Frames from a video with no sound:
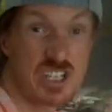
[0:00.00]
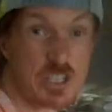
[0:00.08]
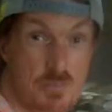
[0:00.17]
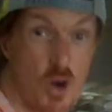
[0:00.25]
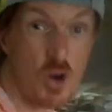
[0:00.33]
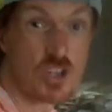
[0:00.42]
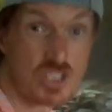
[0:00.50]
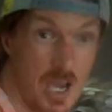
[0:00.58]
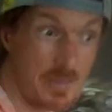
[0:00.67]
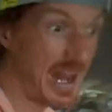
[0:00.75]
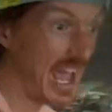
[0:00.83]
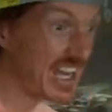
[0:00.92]
spores
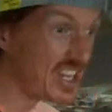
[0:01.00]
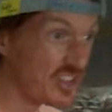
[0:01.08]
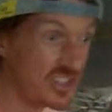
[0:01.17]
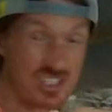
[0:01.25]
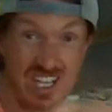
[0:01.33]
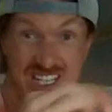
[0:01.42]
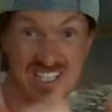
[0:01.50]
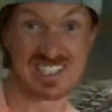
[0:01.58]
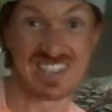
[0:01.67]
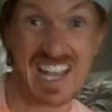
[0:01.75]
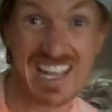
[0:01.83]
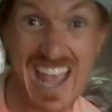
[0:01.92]
coming out of here. There's like a
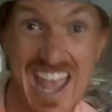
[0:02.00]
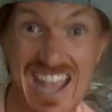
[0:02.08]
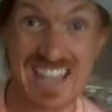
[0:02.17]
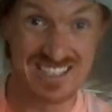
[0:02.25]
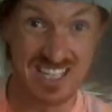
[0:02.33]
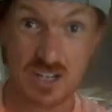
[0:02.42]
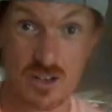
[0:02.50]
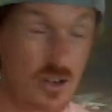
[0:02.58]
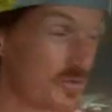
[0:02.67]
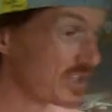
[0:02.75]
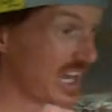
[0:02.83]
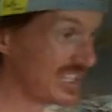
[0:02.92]
slight haze. I don't know if
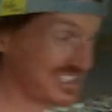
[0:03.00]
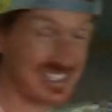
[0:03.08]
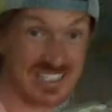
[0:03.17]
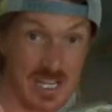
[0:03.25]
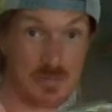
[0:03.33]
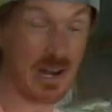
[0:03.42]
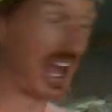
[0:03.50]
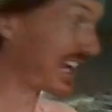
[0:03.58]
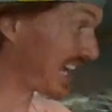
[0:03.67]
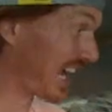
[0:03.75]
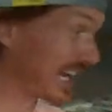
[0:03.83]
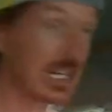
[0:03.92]
you guys can see it, but I
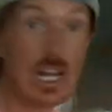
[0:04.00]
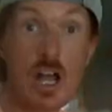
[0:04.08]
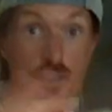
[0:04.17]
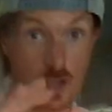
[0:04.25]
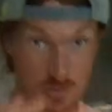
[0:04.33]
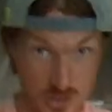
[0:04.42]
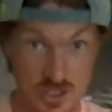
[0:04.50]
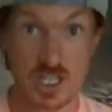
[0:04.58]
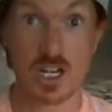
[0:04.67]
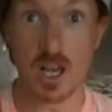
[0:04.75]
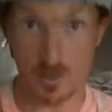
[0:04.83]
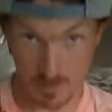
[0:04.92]
can. So I'm just
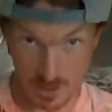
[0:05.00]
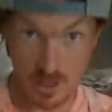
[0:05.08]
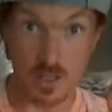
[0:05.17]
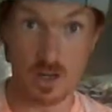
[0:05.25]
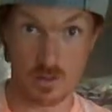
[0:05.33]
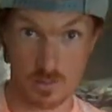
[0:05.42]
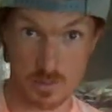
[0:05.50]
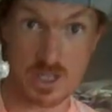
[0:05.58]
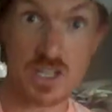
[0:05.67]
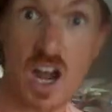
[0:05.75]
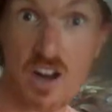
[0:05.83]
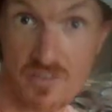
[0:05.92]
gonna, I'm gonna
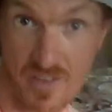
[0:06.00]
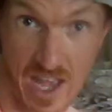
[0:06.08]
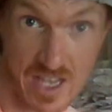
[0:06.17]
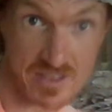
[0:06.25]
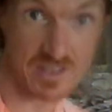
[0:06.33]
talk fast,